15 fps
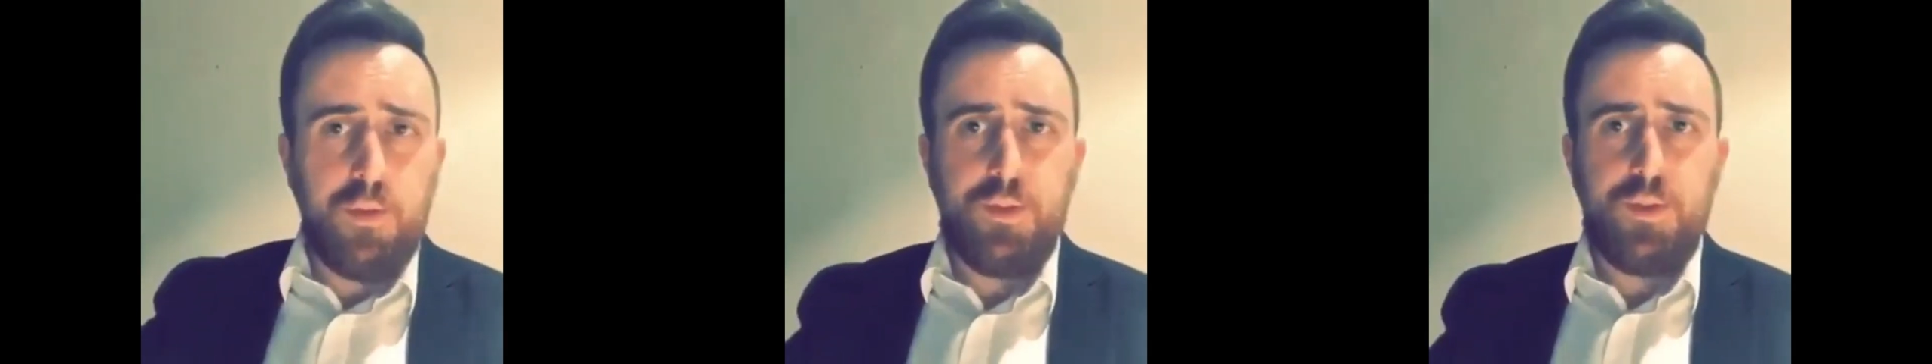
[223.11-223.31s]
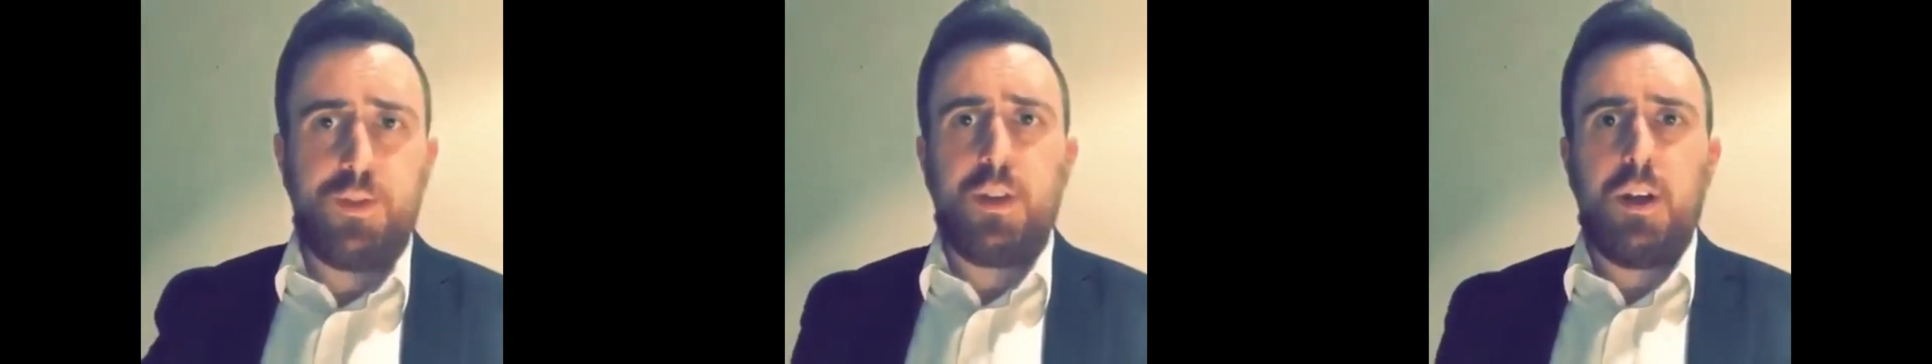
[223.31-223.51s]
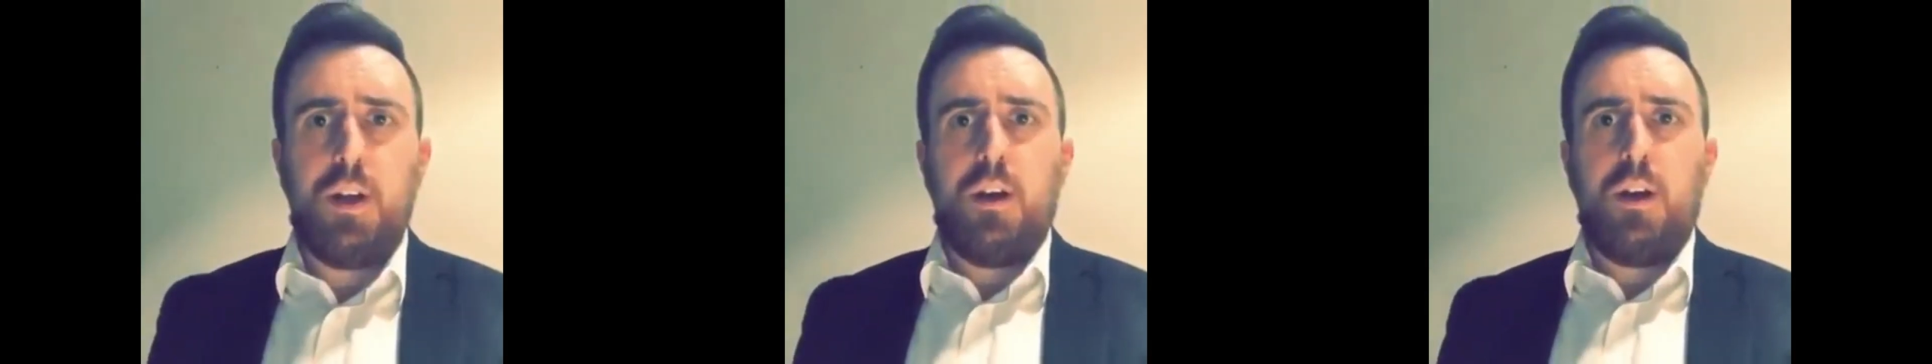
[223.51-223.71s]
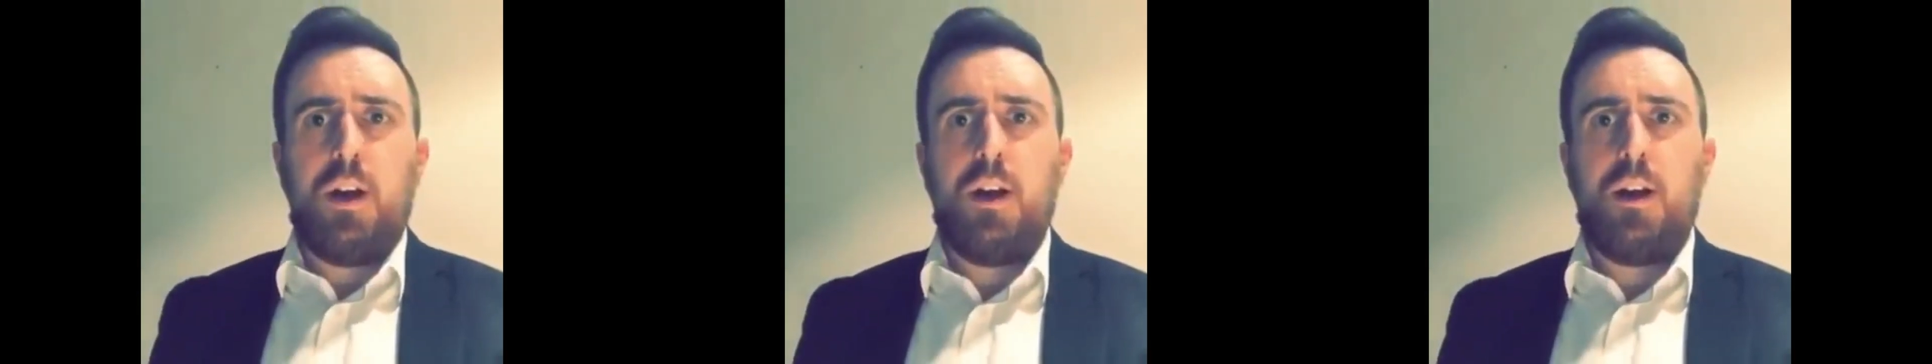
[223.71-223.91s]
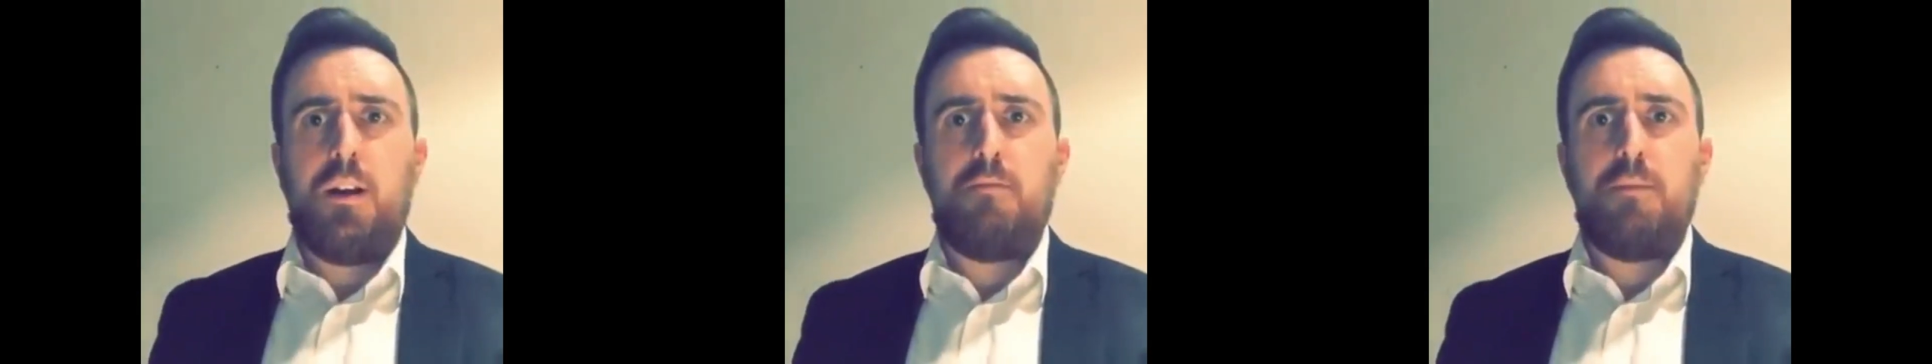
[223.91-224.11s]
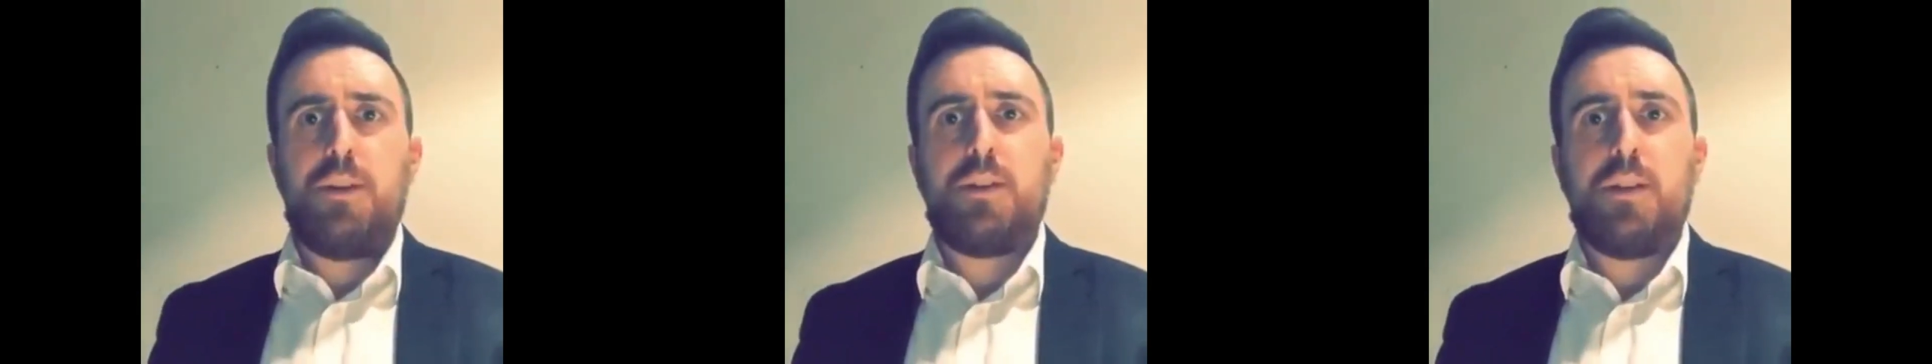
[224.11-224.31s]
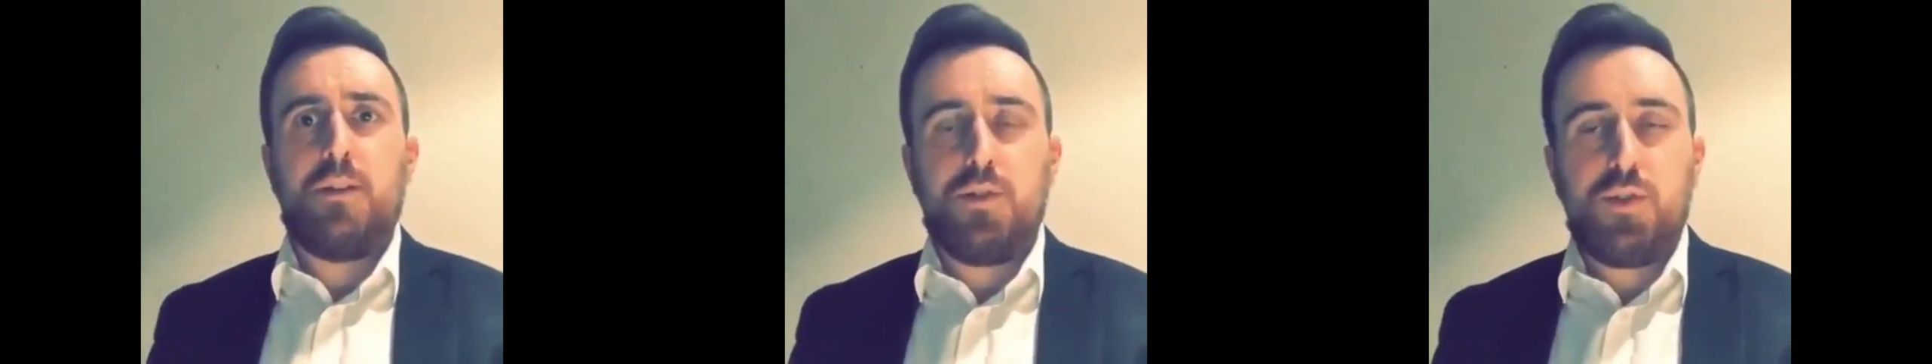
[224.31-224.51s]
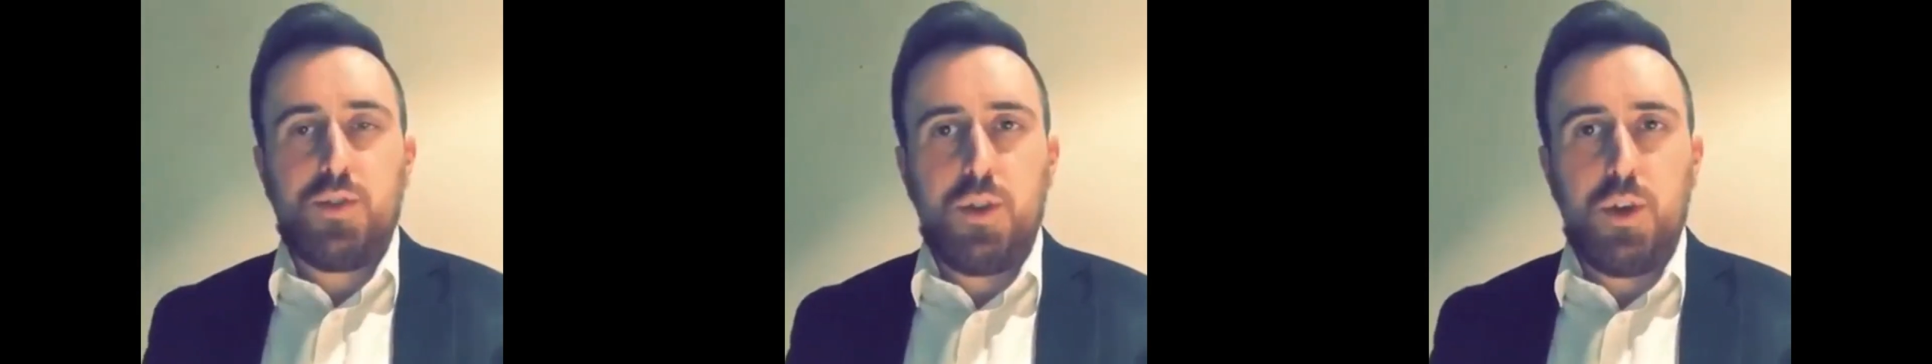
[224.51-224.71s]
was uh,
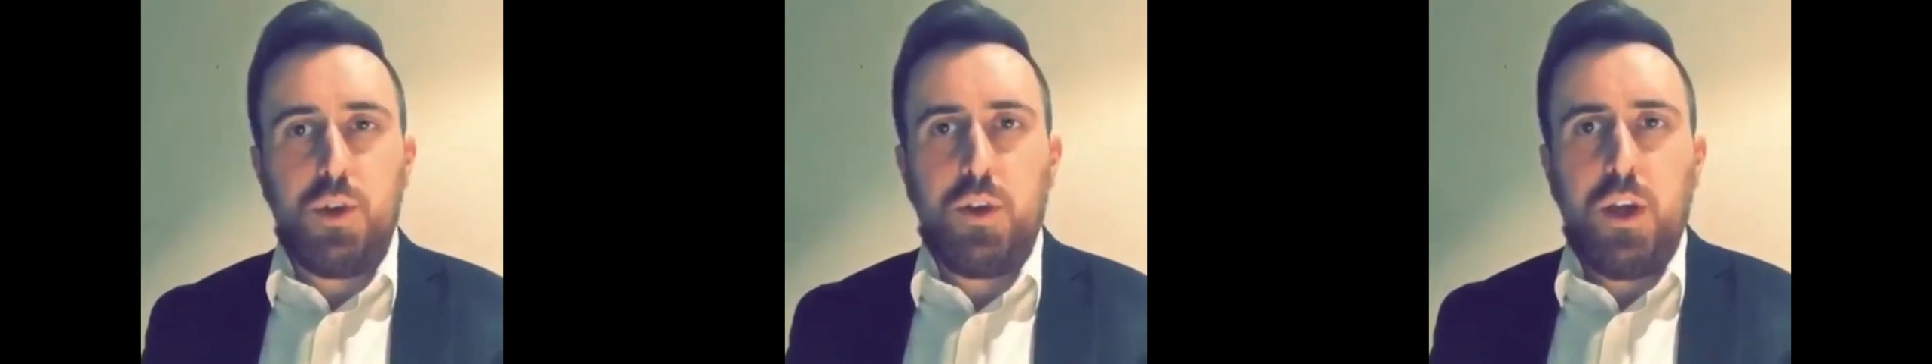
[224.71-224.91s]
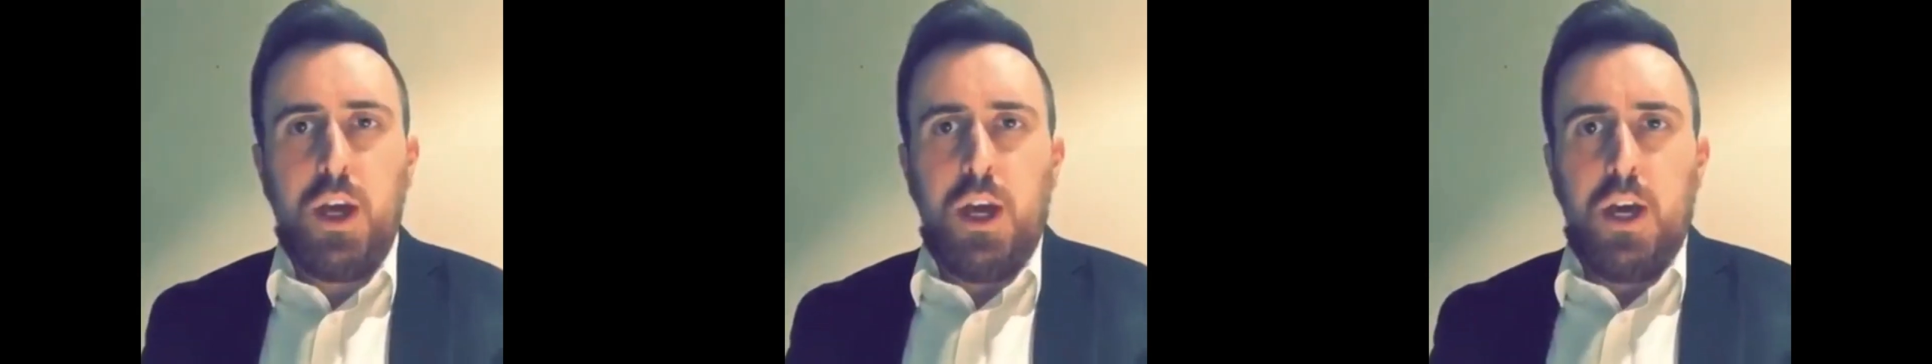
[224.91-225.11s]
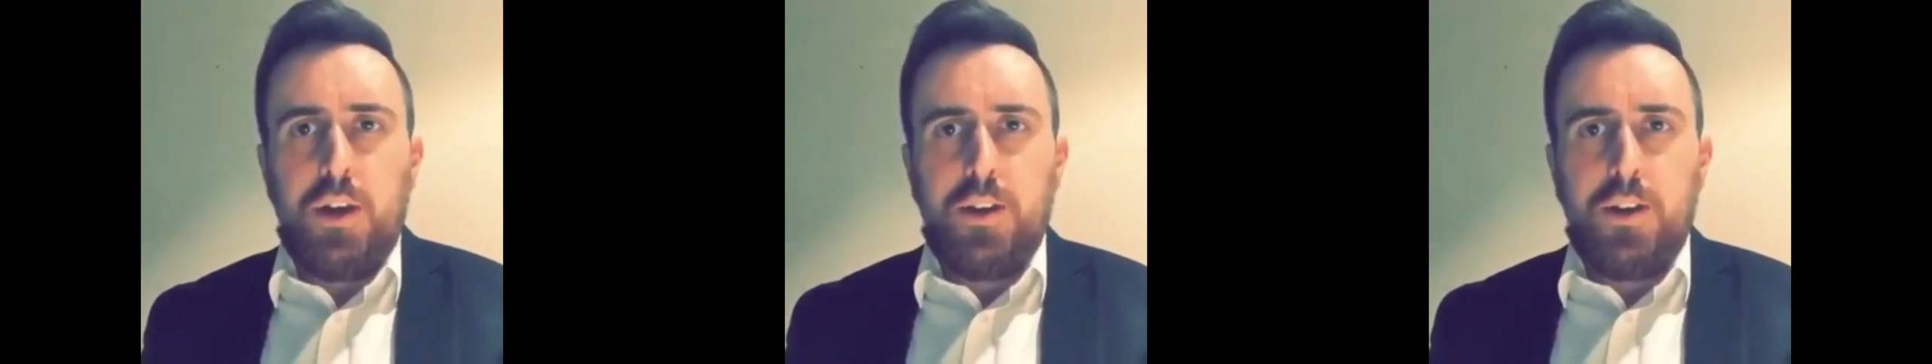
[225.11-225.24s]
misunderstood.